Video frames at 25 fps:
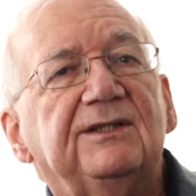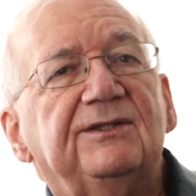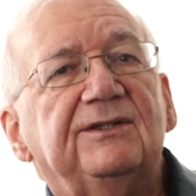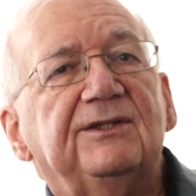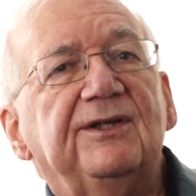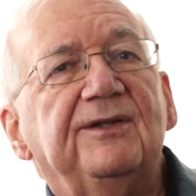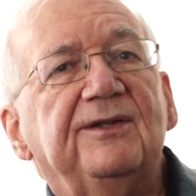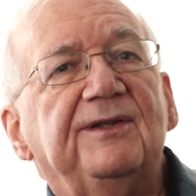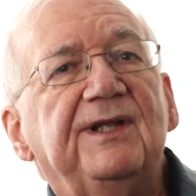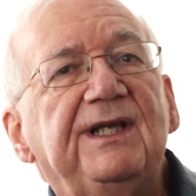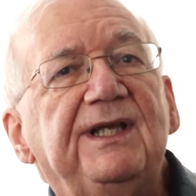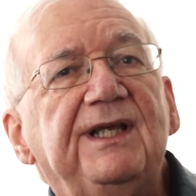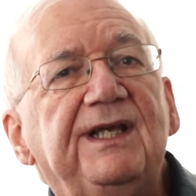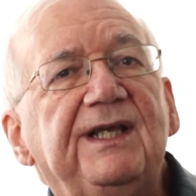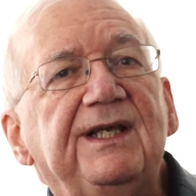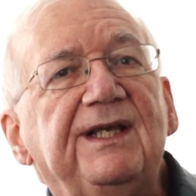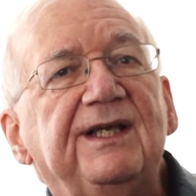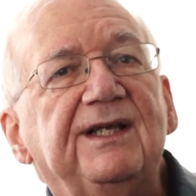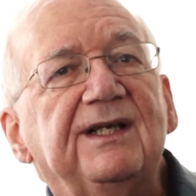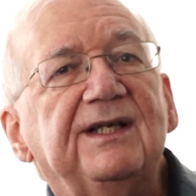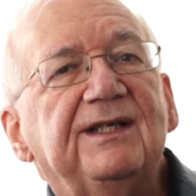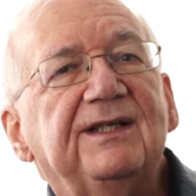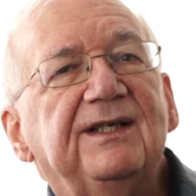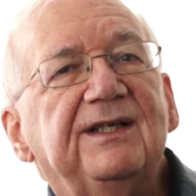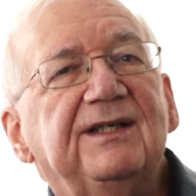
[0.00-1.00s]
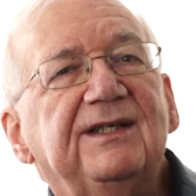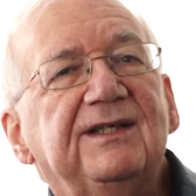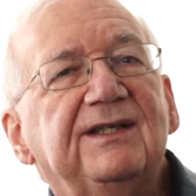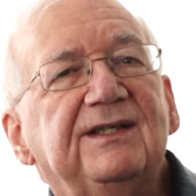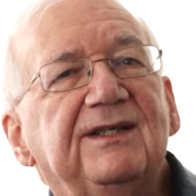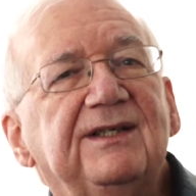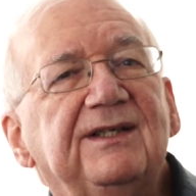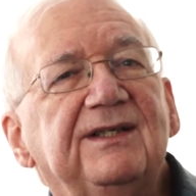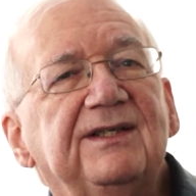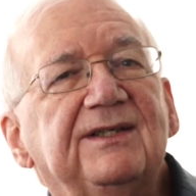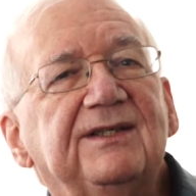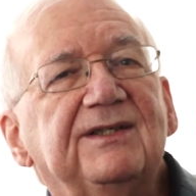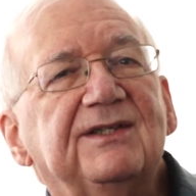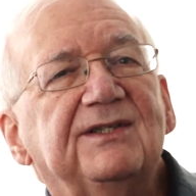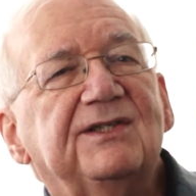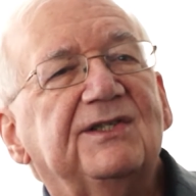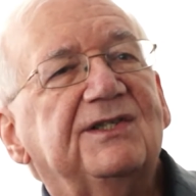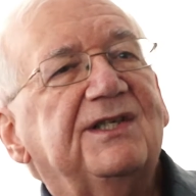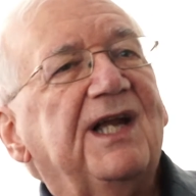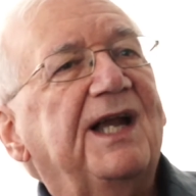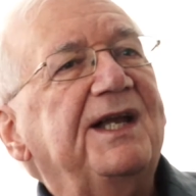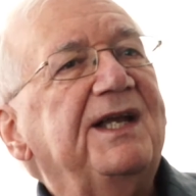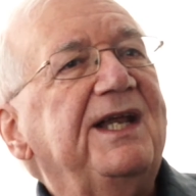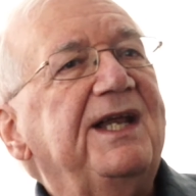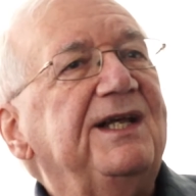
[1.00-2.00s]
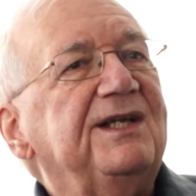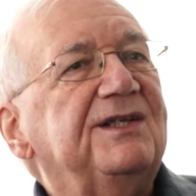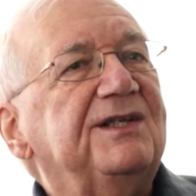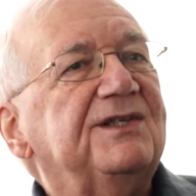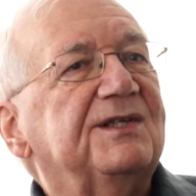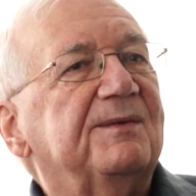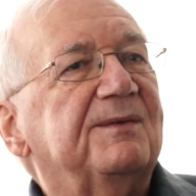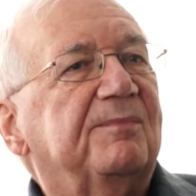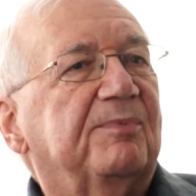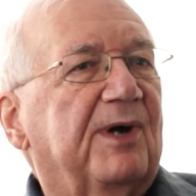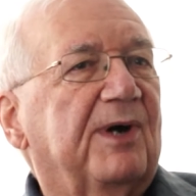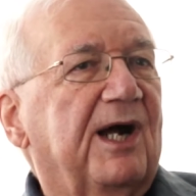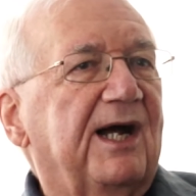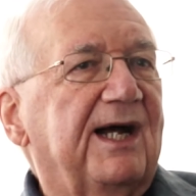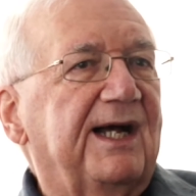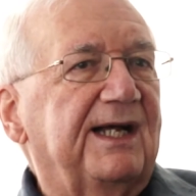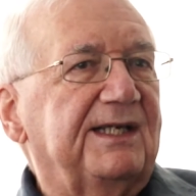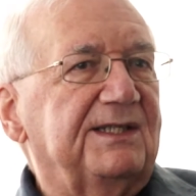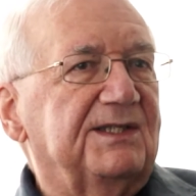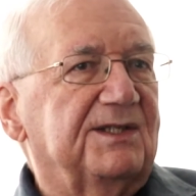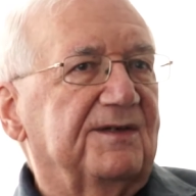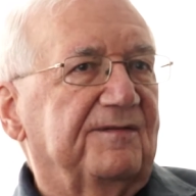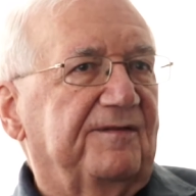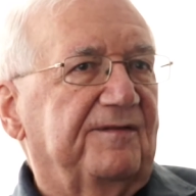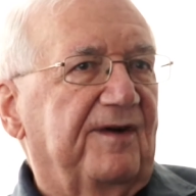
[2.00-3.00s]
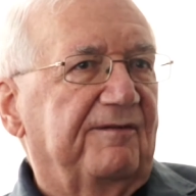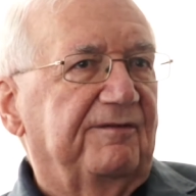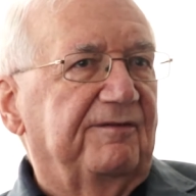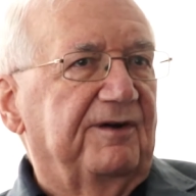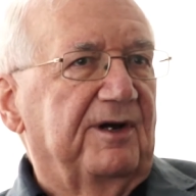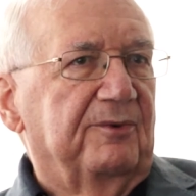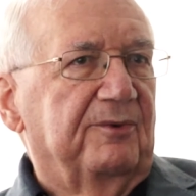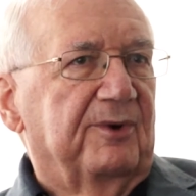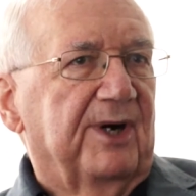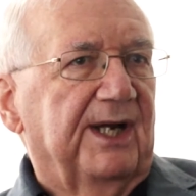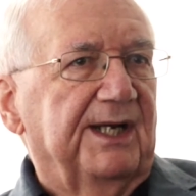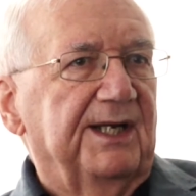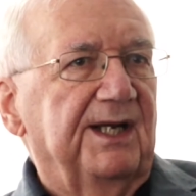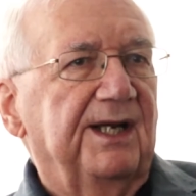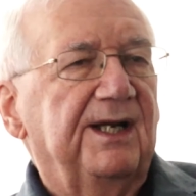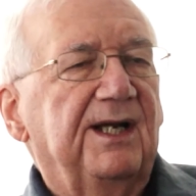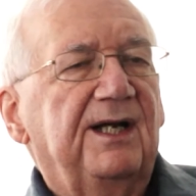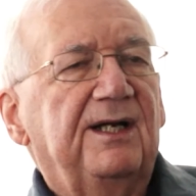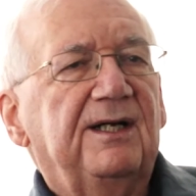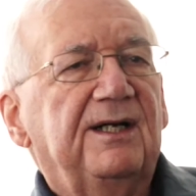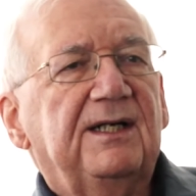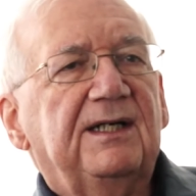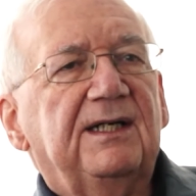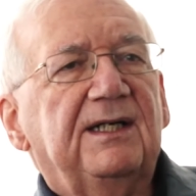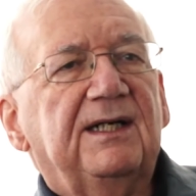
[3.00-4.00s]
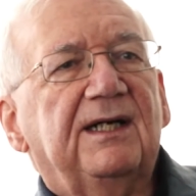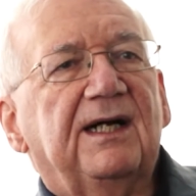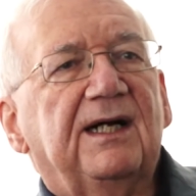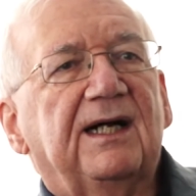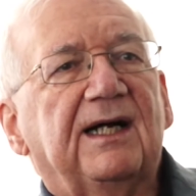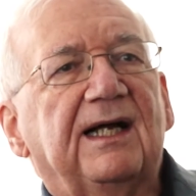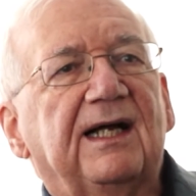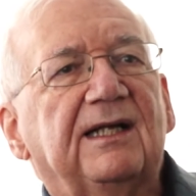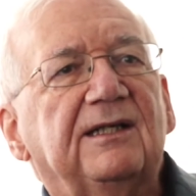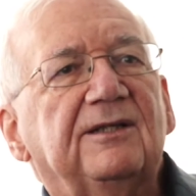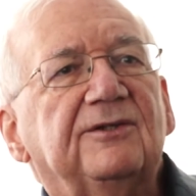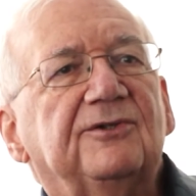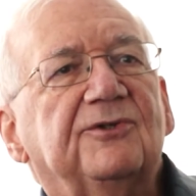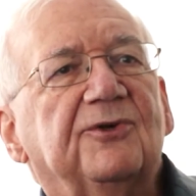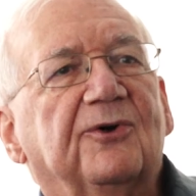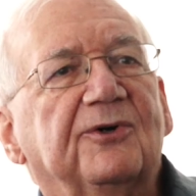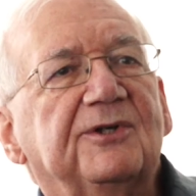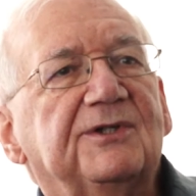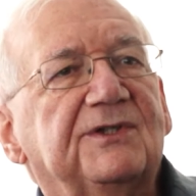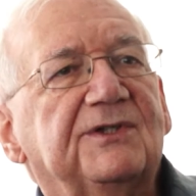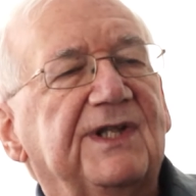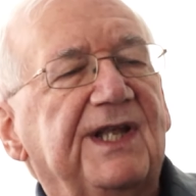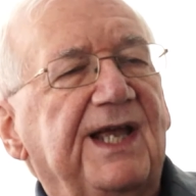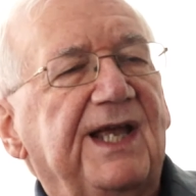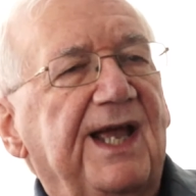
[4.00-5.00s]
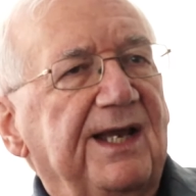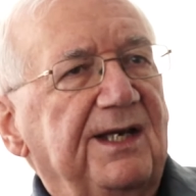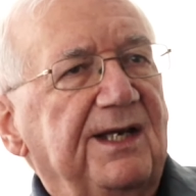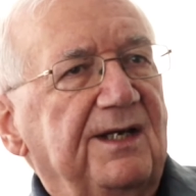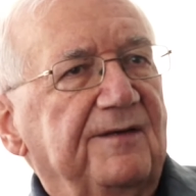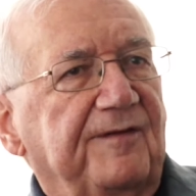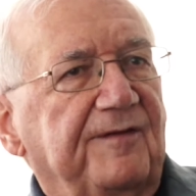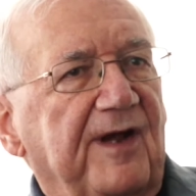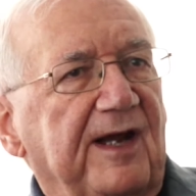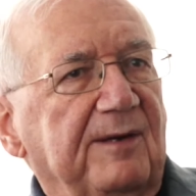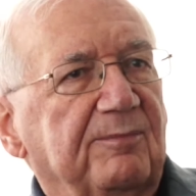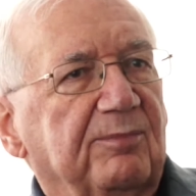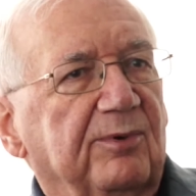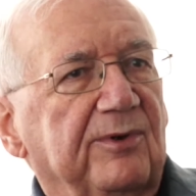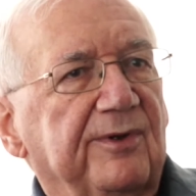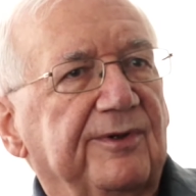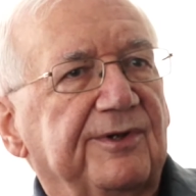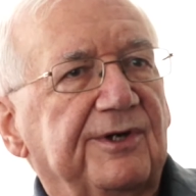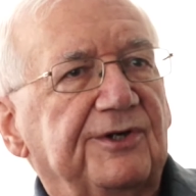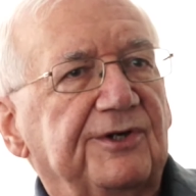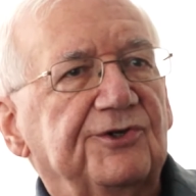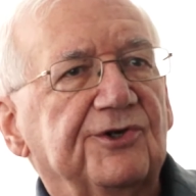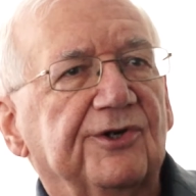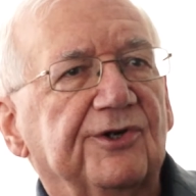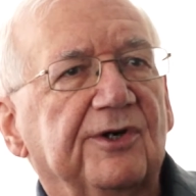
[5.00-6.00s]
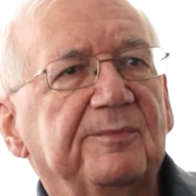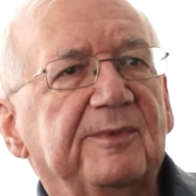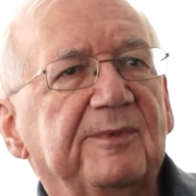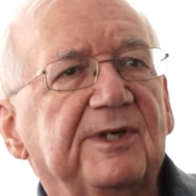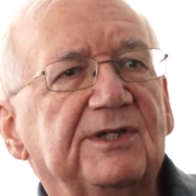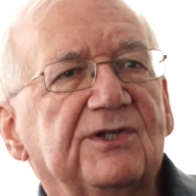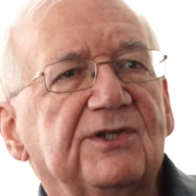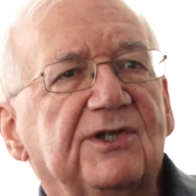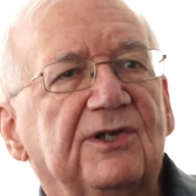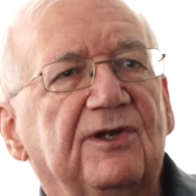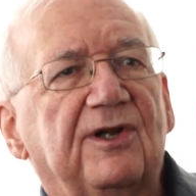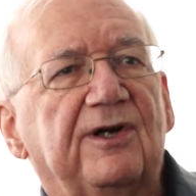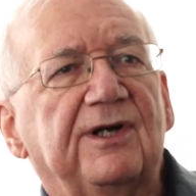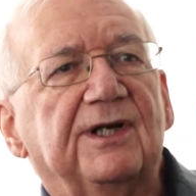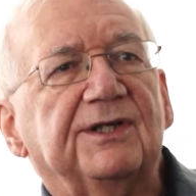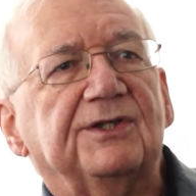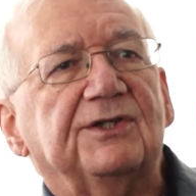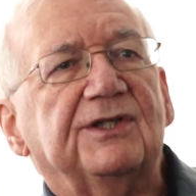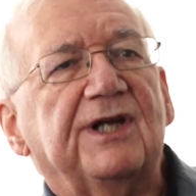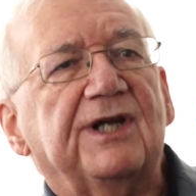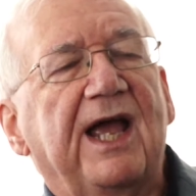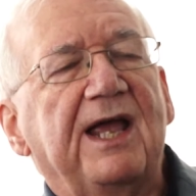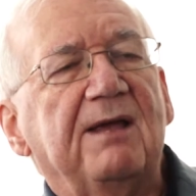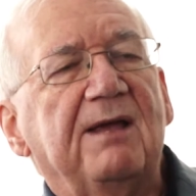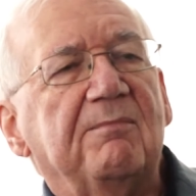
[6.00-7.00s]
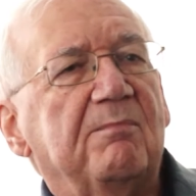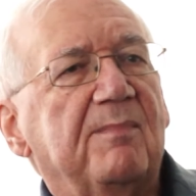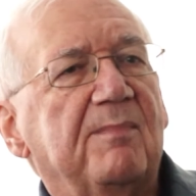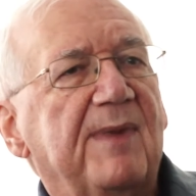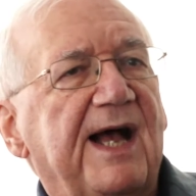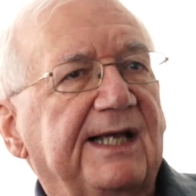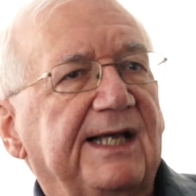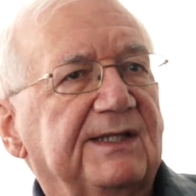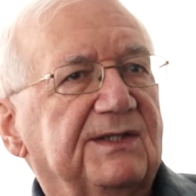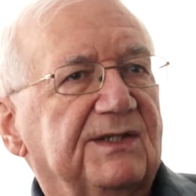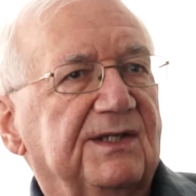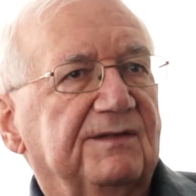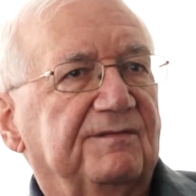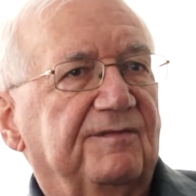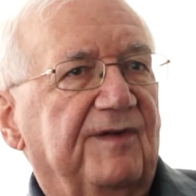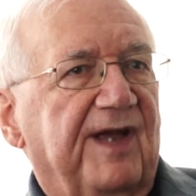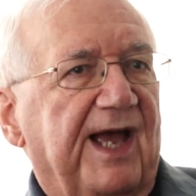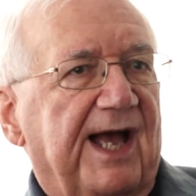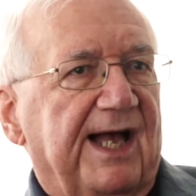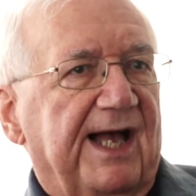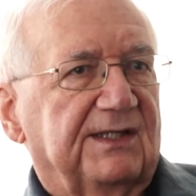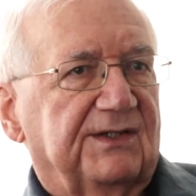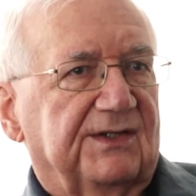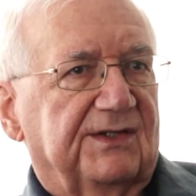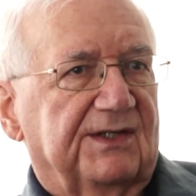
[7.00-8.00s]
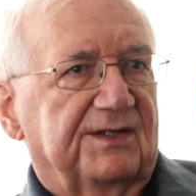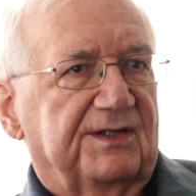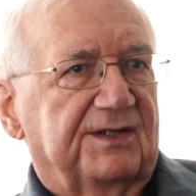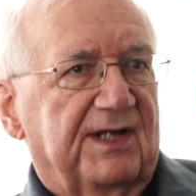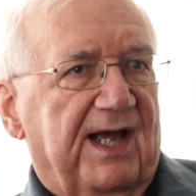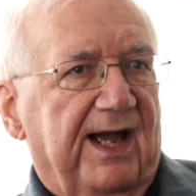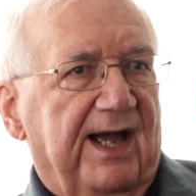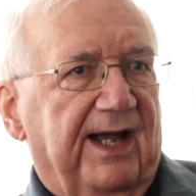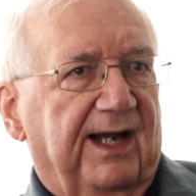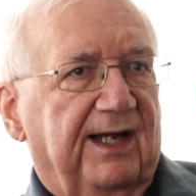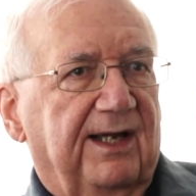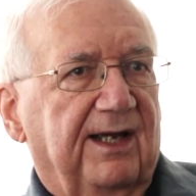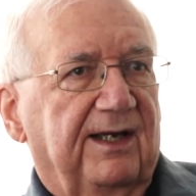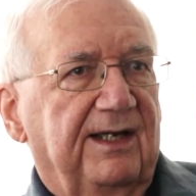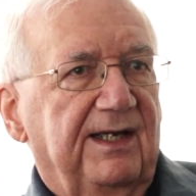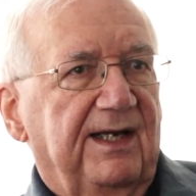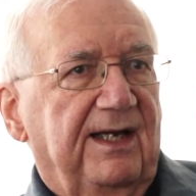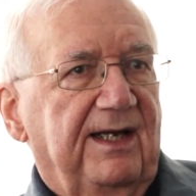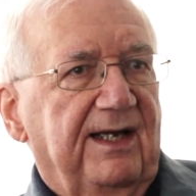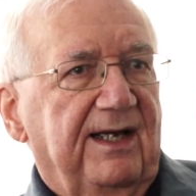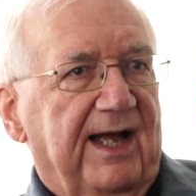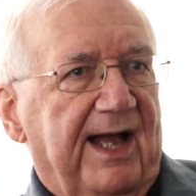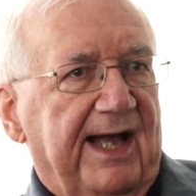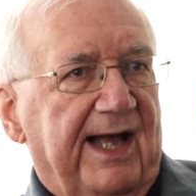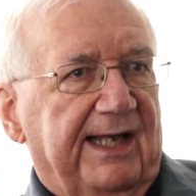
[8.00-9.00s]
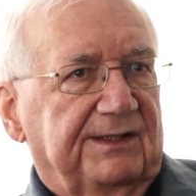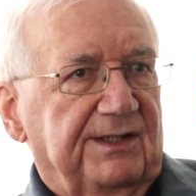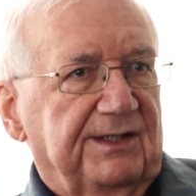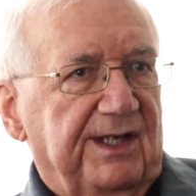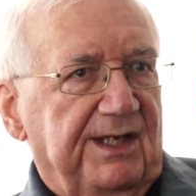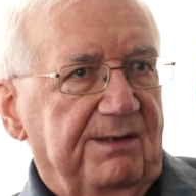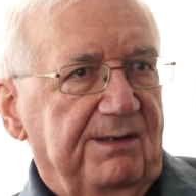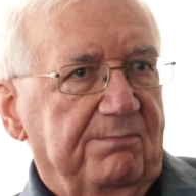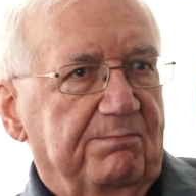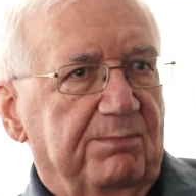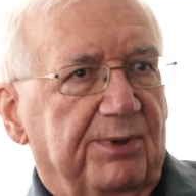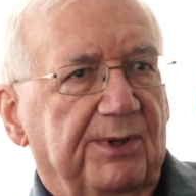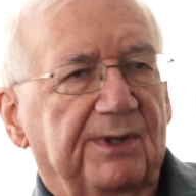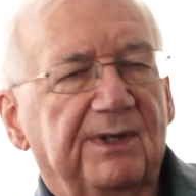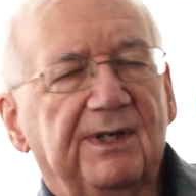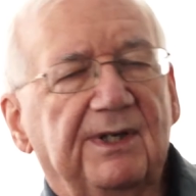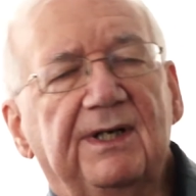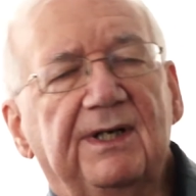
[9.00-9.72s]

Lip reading: To the stunning surprise of everyone, towards the end of April, the Germans launch a massive gas attack at Ypres.